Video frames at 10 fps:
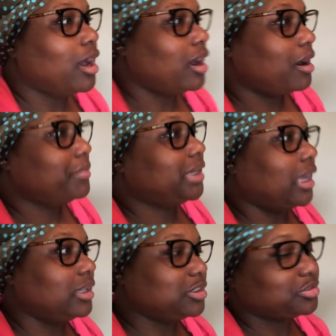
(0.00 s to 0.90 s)
And
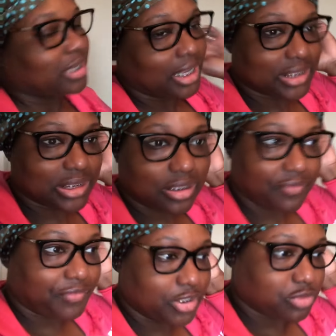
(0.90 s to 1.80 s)
I'll let you guys see the
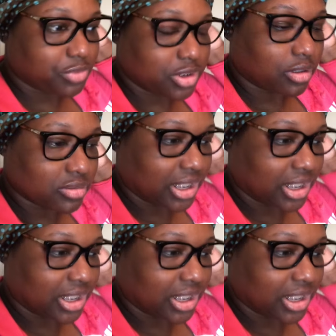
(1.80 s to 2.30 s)
finished results.